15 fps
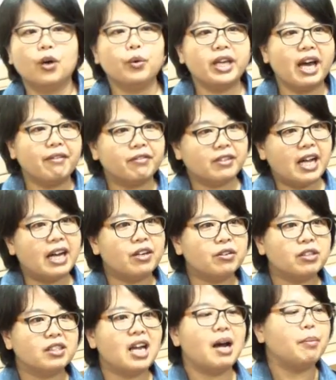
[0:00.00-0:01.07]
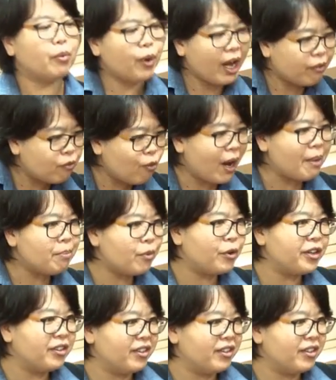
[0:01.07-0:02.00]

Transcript: we have glottal stop. We have one more